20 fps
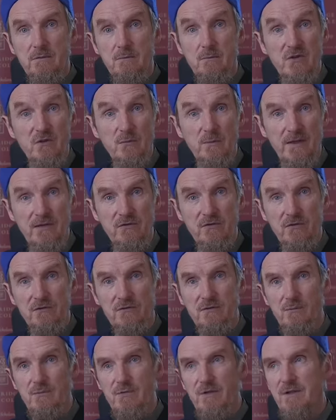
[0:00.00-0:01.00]
misplacing
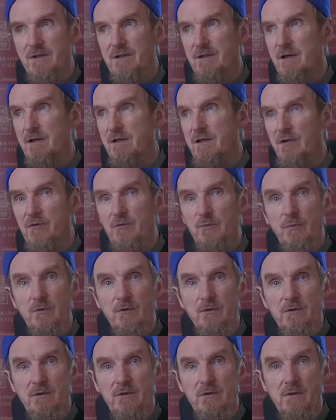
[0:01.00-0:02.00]
something in Allah's
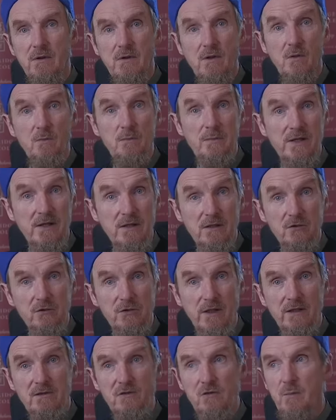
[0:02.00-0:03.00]
book, being
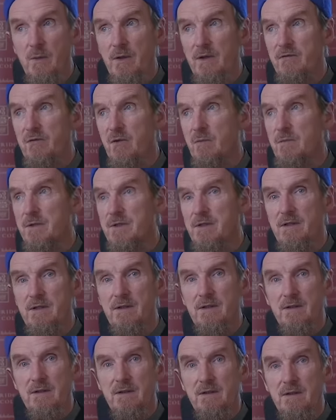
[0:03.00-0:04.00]
corrected by
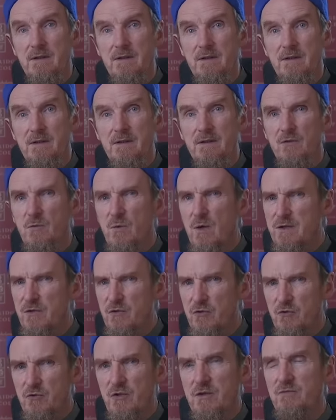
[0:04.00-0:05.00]
somebody. It's quite a
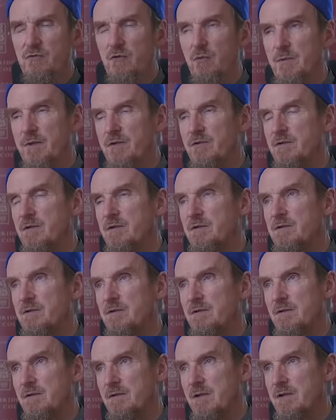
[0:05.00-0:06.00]
stressful
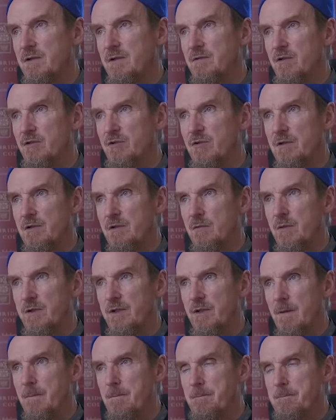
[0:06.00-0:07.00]
business, leading the Taraweeh.